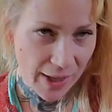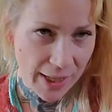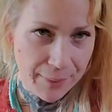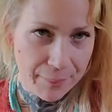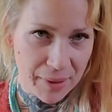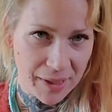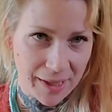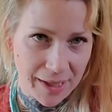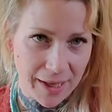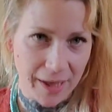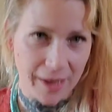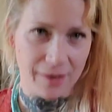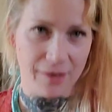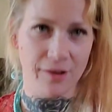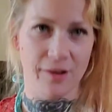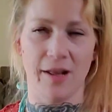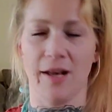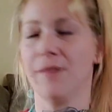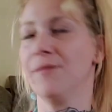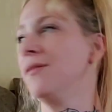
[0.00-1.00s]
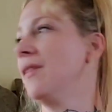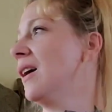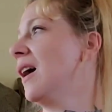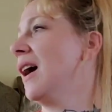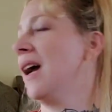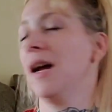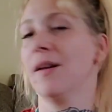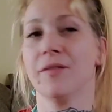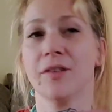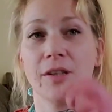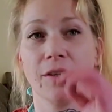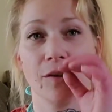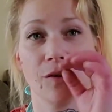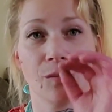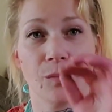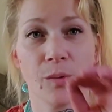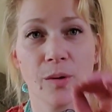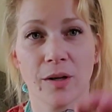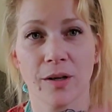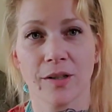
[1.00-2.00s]
But I can't do that. I have to
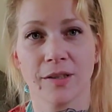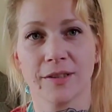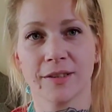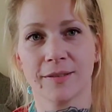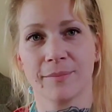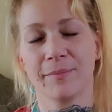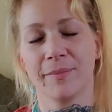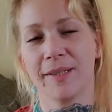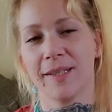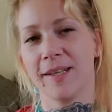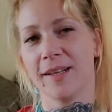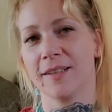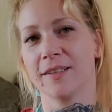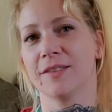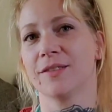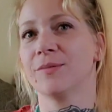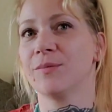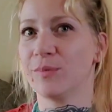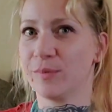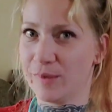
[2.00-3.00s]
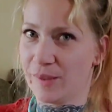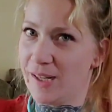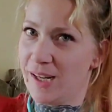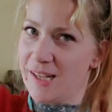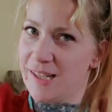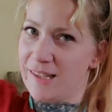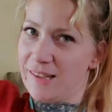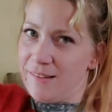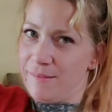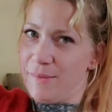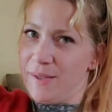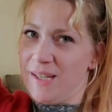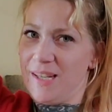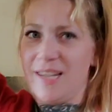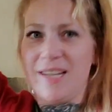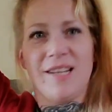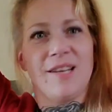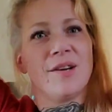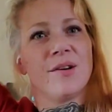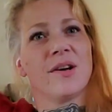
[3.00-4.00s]
use words because in the
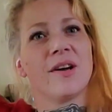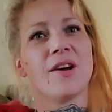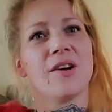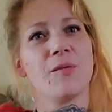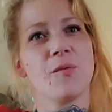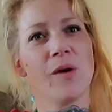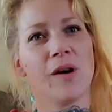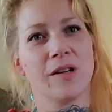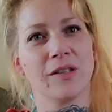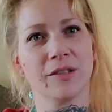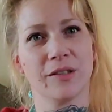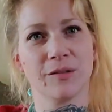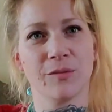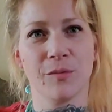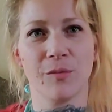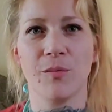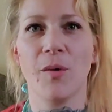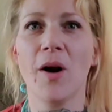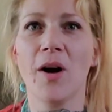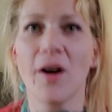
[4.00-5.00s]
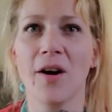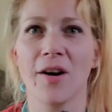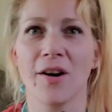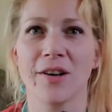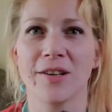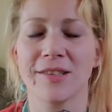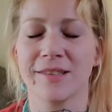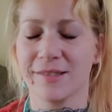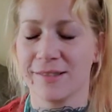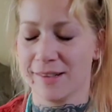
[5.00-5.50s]
beginning was word.